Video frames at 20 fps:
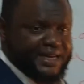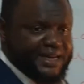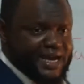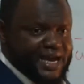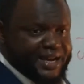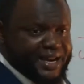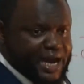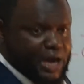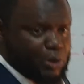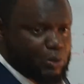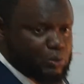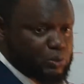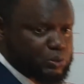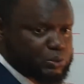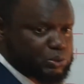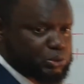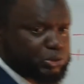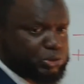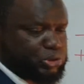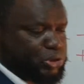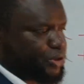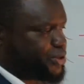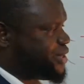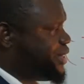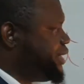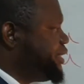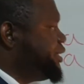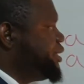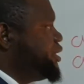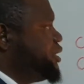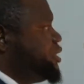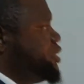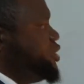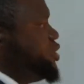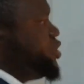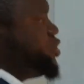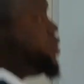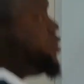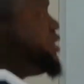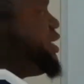there now, okay?
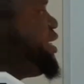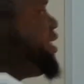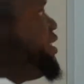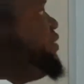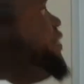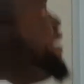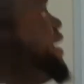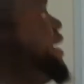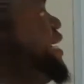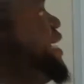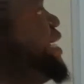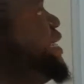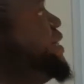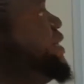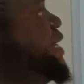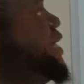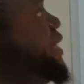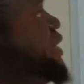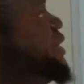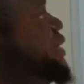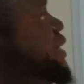So that is very easy,